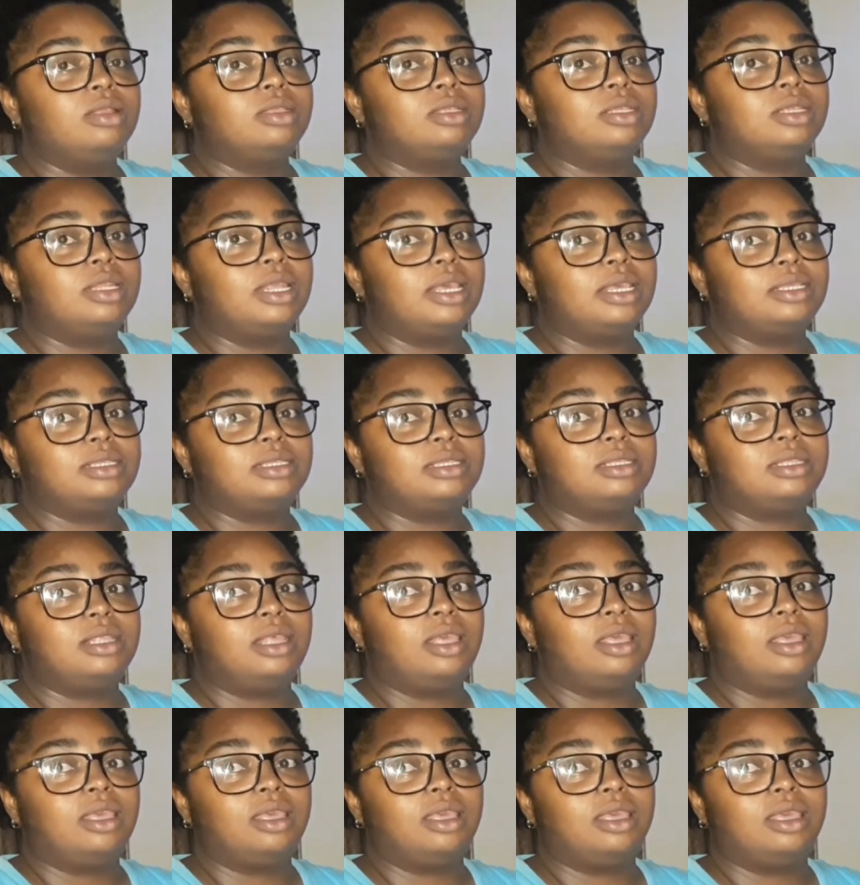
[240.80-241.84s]
The next
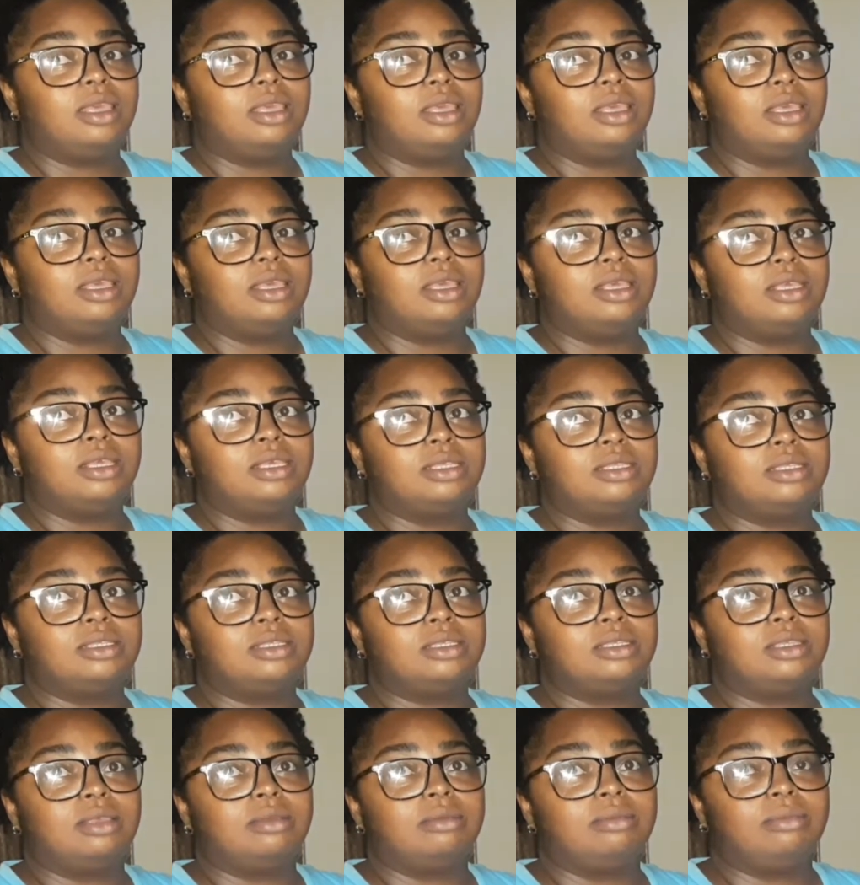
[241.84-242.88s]
thing is,
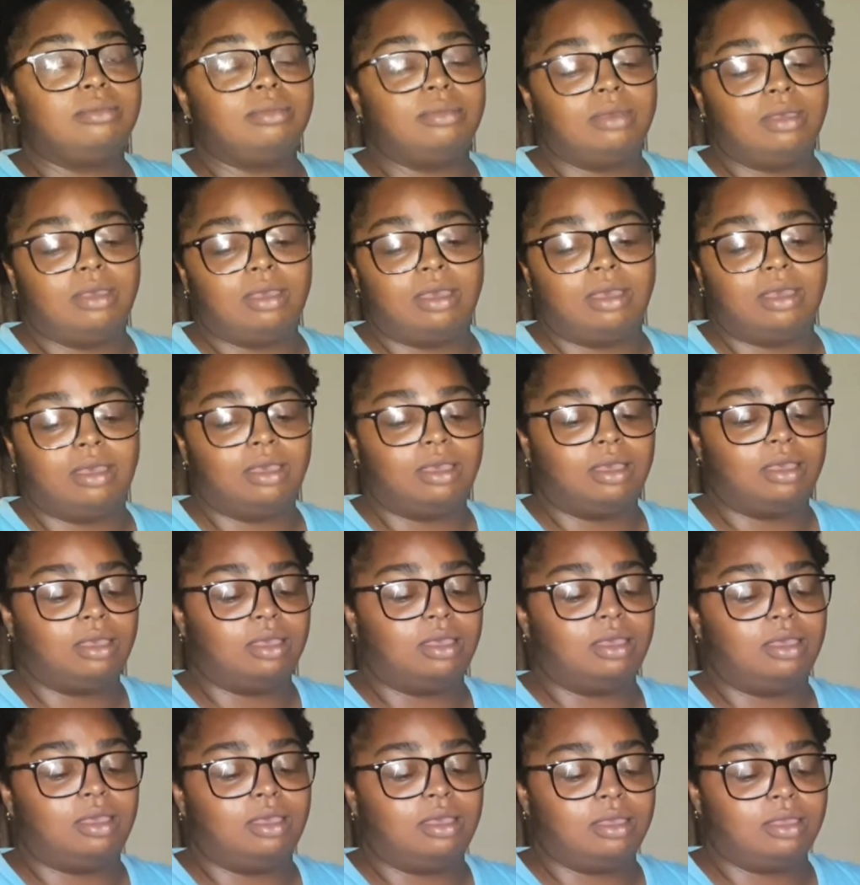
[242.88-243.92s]

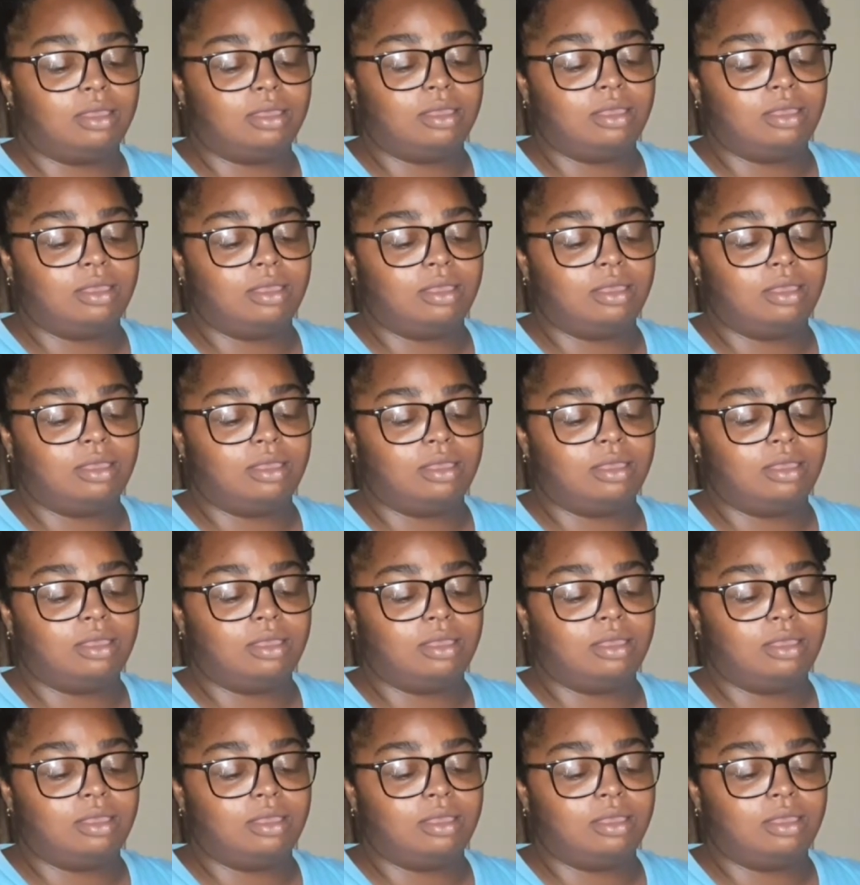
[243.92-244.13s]
I